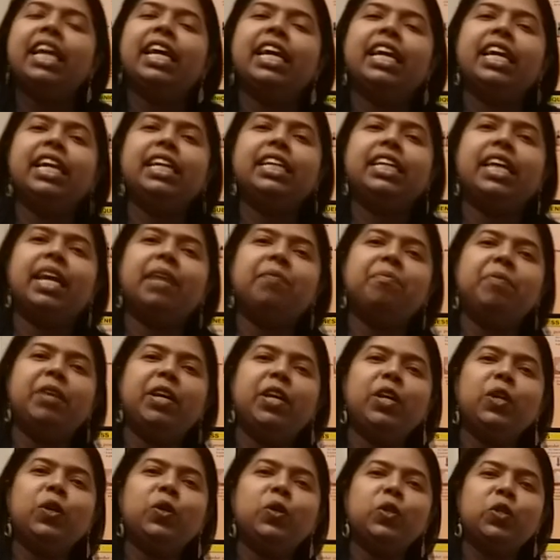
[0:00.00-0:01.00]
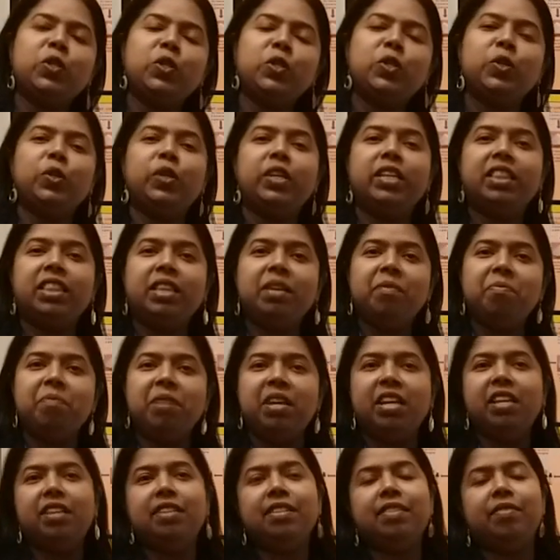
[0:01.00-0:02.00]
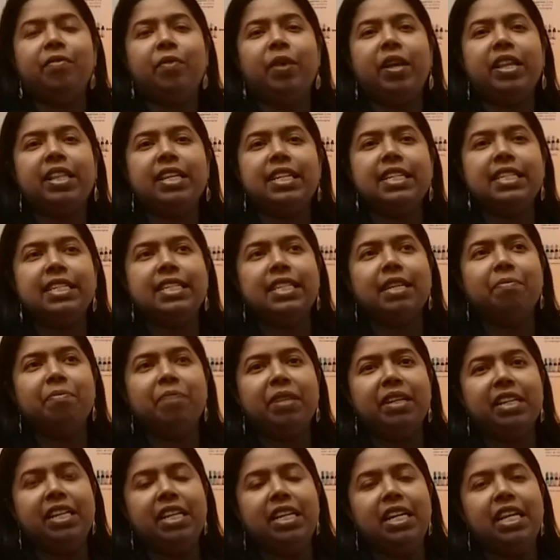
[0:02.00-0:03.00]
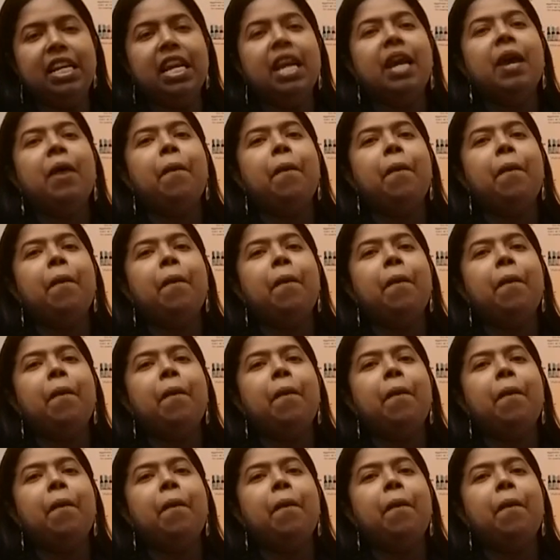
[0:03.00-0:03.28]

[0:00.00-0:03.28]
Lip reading: It can be used to determine whether somebody